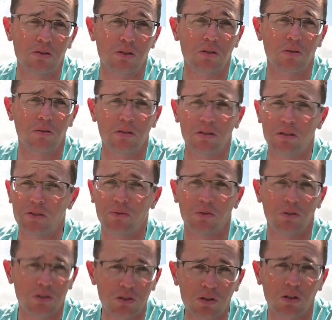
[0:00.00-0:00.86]
So it's
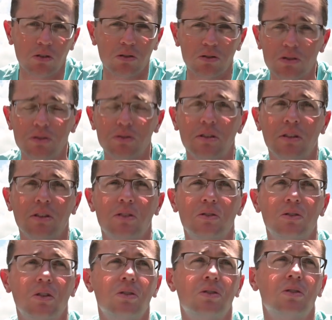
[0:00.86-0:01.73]
fully charged using
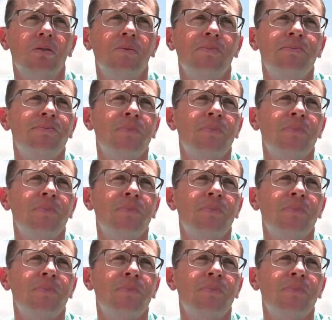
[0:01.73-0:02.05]
their charger.